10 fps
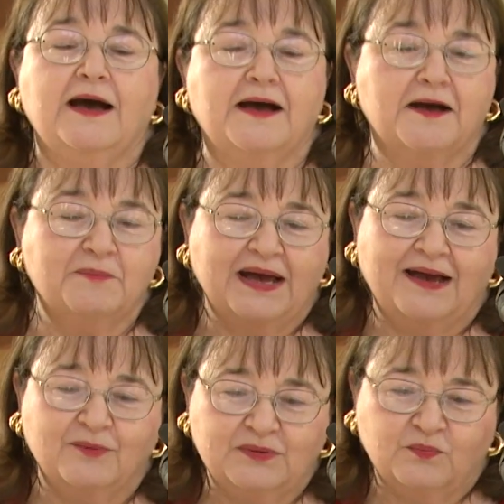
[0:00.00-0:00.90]
Um,
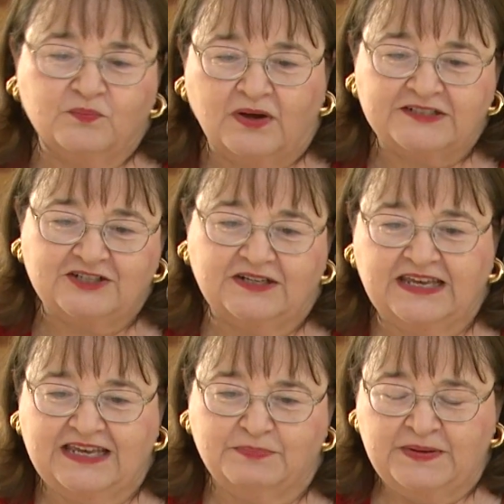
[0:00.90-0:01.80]
I would want you to
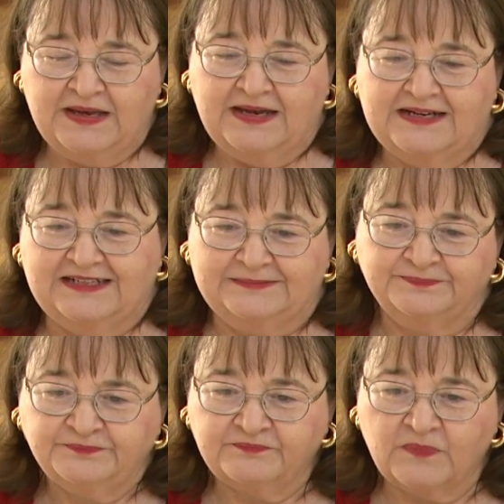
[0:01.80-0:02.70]
keep um,